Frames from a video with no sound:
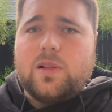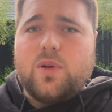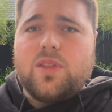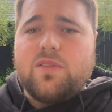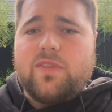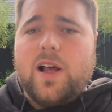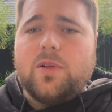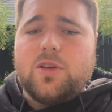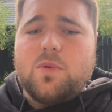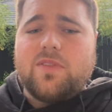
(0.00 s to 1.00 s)
learn the
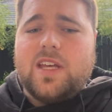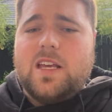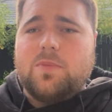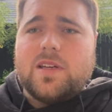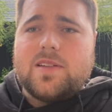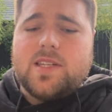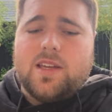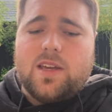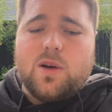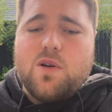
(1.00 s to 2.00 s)
value of keeping it
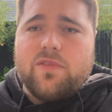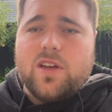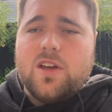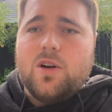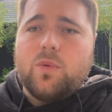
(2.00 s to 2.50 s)
ticking over